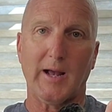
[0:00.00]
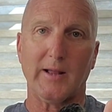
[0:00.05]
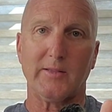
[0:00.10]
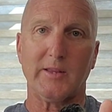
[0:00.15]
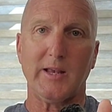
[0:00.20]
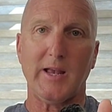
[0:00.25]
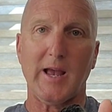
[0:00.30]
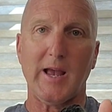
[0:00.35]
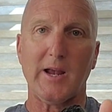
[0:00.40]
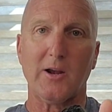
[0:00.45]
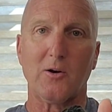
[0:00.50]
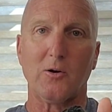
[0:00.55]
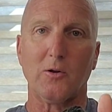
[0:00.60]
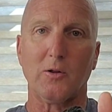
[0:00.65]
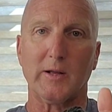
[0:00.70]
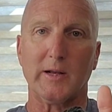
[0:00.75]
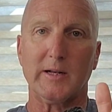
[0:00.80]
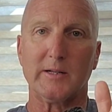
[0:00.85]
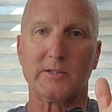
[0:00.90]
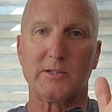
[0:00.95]
At the
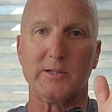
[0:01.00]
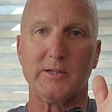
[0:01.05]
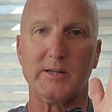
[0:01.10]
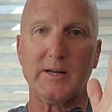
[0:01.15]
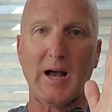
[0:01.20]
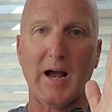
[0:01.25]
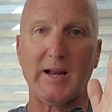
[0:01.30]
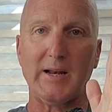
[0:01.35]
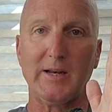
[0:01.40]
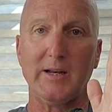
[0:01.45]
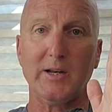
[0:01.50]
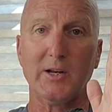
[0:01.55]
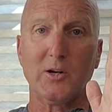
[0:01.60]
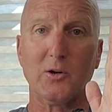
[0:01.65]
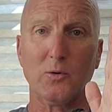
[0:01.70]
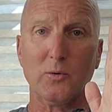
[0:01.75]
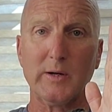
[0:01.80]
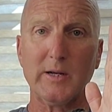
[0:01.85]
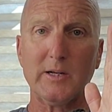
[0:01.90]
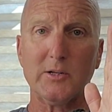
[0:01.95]
ankle, it's 90
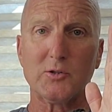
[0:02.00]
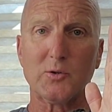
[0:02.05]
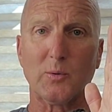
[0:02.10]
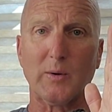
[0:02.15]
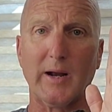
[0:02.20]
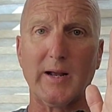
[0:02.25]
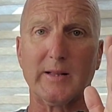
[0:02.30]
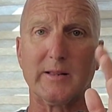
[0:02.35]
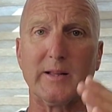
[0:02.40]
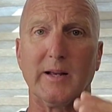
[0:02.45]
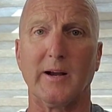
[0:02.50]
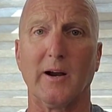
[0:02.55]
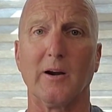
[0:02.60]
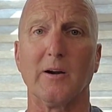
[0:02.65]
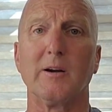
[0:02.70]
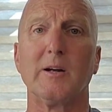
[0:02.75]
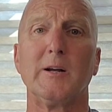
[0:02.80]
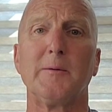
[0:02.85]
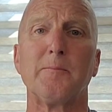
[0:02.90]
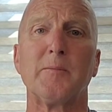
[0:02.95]
degrees right
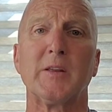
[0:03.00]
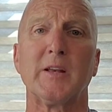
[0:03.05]
there.